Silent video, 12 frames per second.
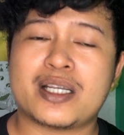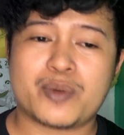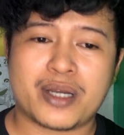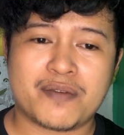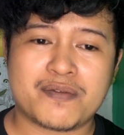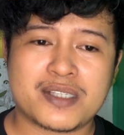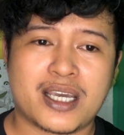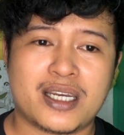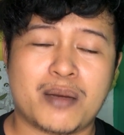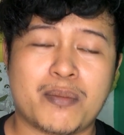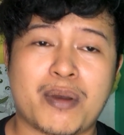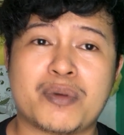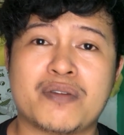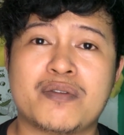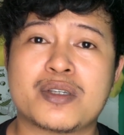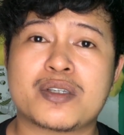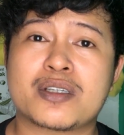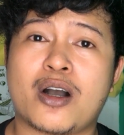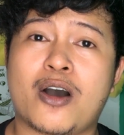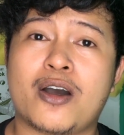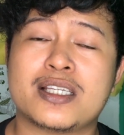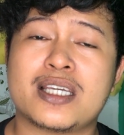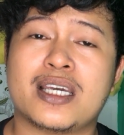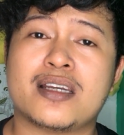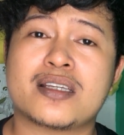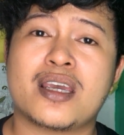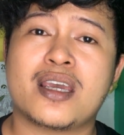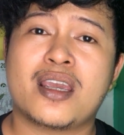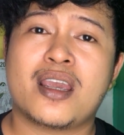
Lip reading: As what I've said in my previous content,